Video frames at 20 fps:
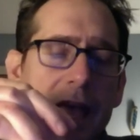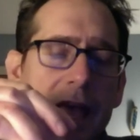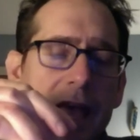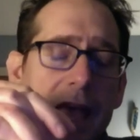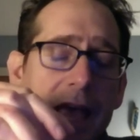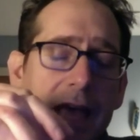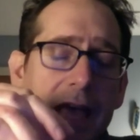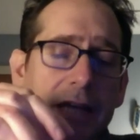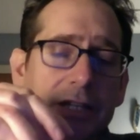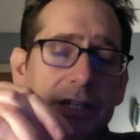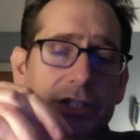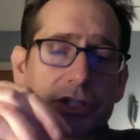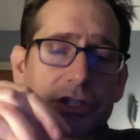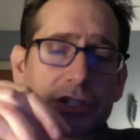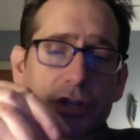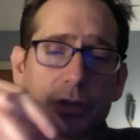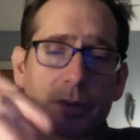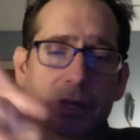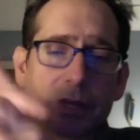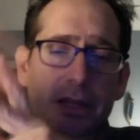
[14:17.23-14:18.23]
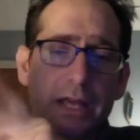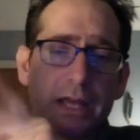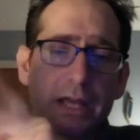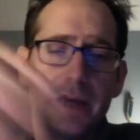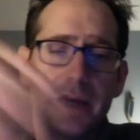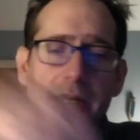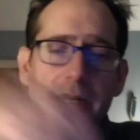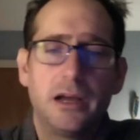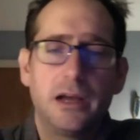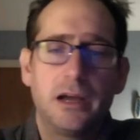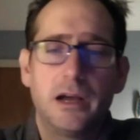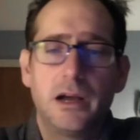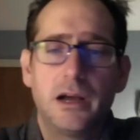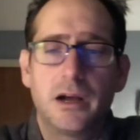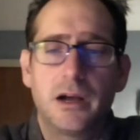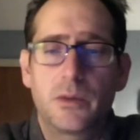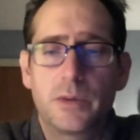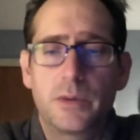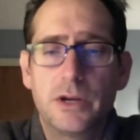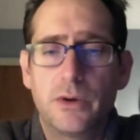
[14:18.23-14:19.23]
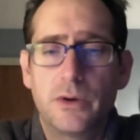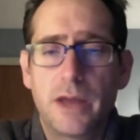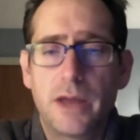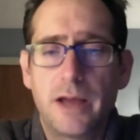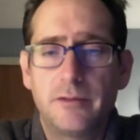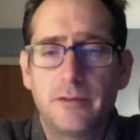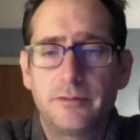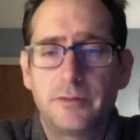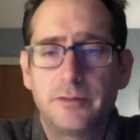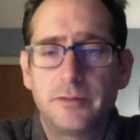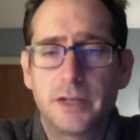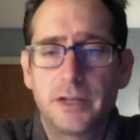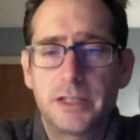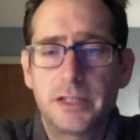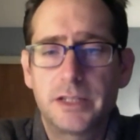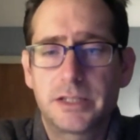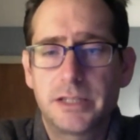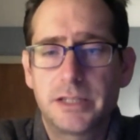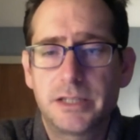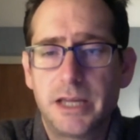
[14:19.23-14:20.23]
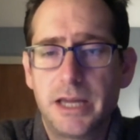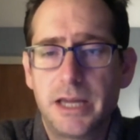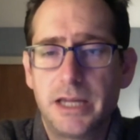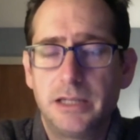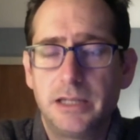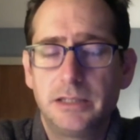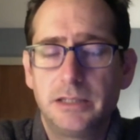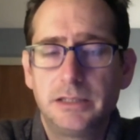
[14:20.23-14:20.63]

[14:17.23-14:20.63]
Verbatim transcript: And assuming that uh, we don't have flood state,